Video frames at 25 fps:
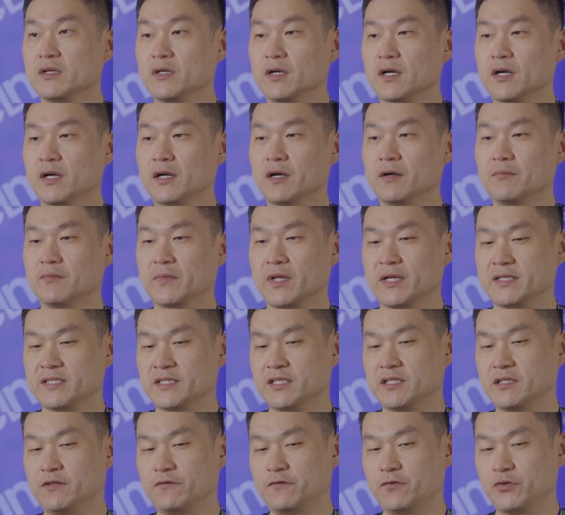I
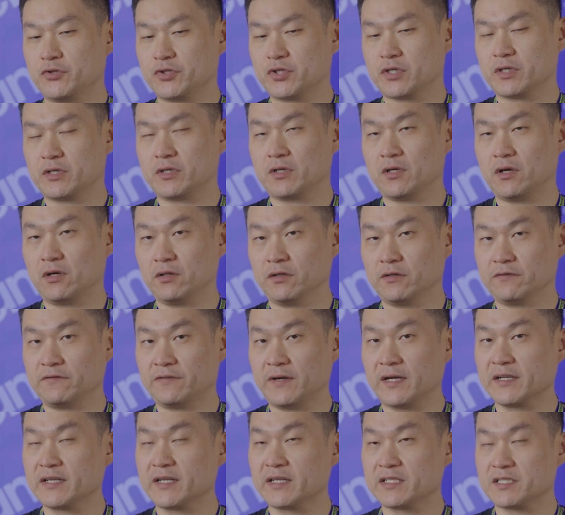see the future, all of
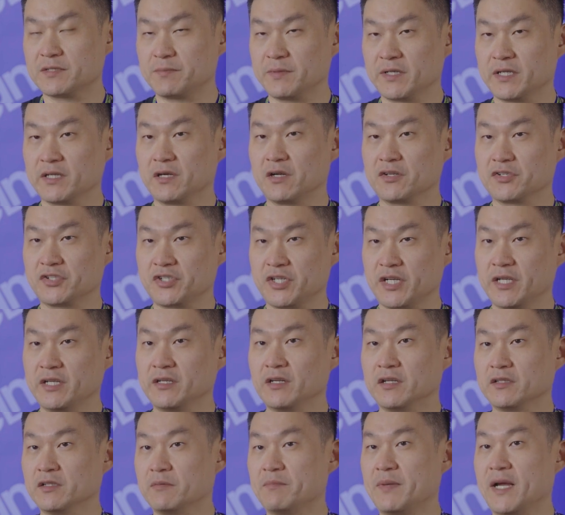finance being on
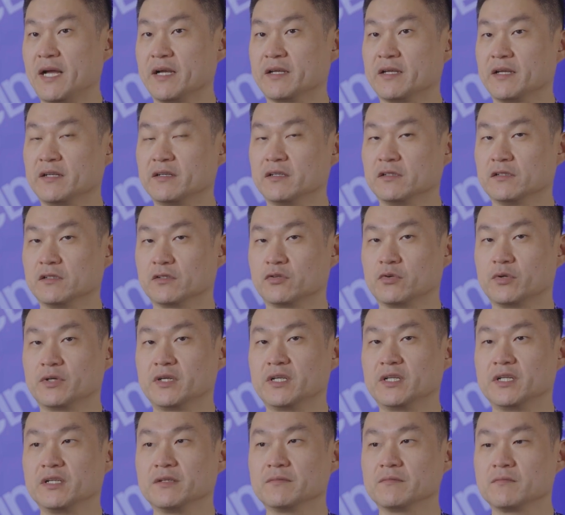chain on the back end and
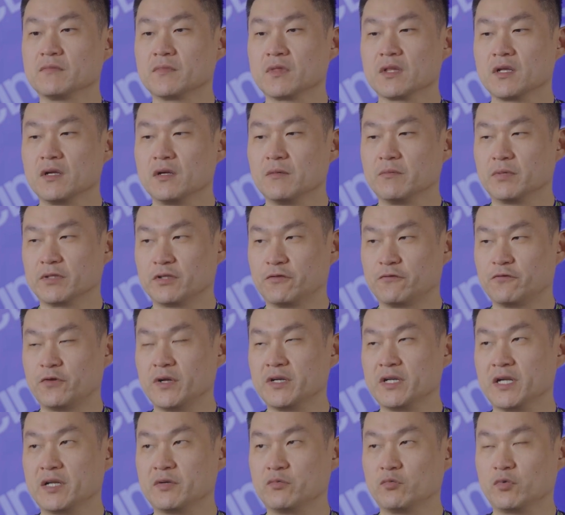liquidity, but the
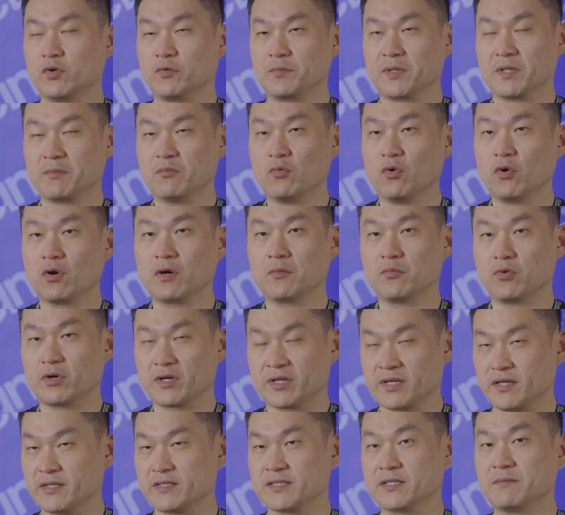front end will be more and more
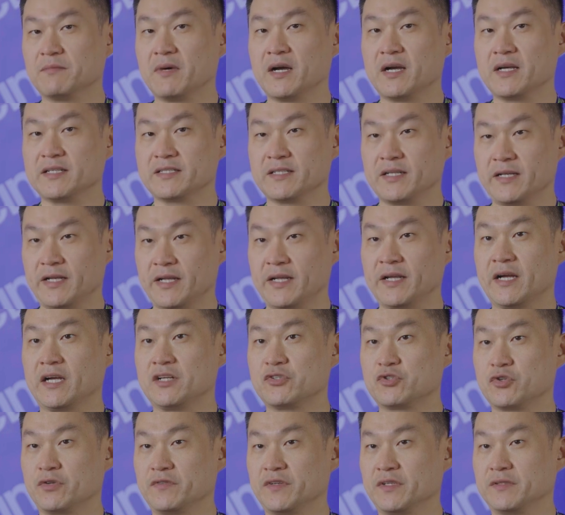customized and AI
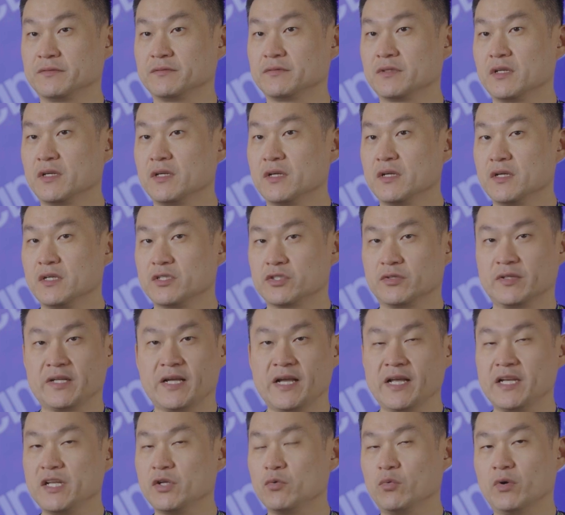driven so
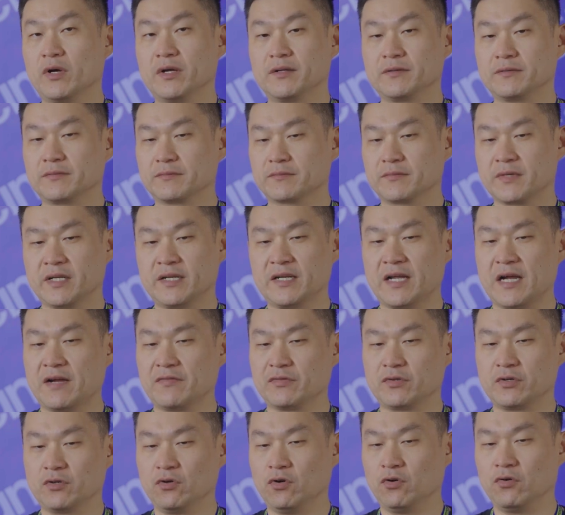that anyone can
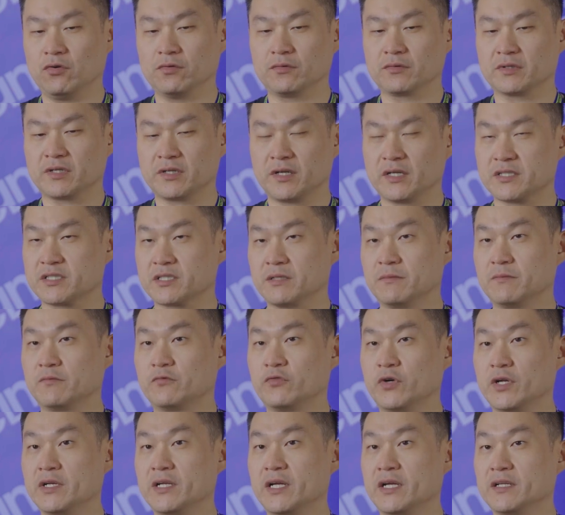have their own custom
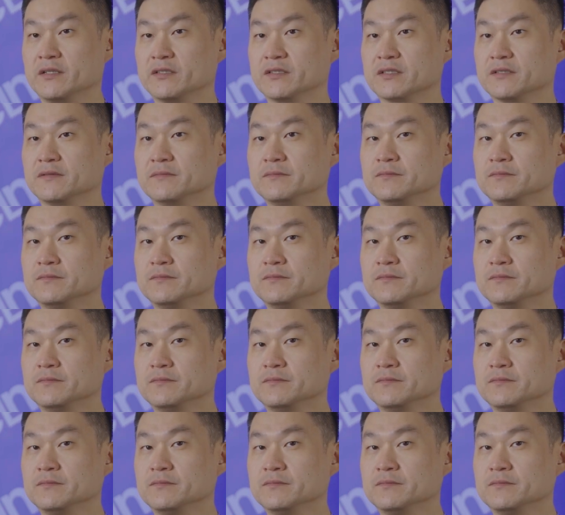front end